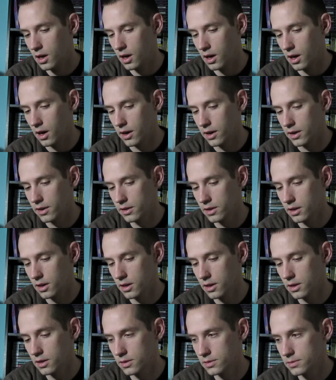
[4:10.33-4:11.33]
Alright,
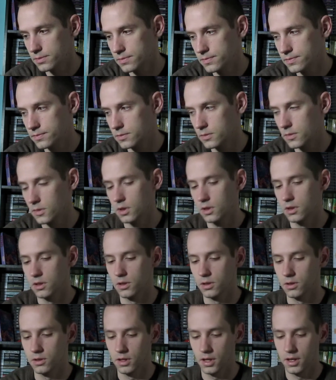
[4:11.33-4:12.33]

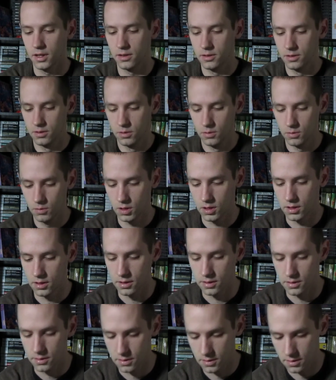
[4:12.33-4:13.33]
hold on. One of
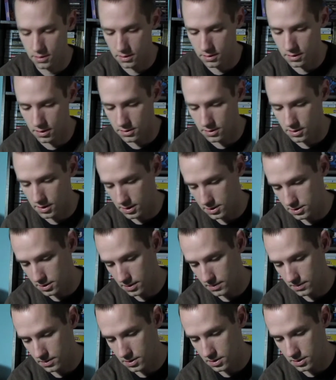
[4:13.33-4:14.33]
these doesn't actually
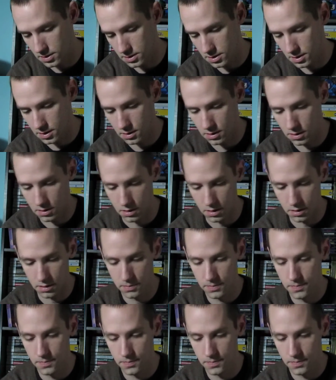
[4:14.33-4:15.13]
have the disc in it. Okay.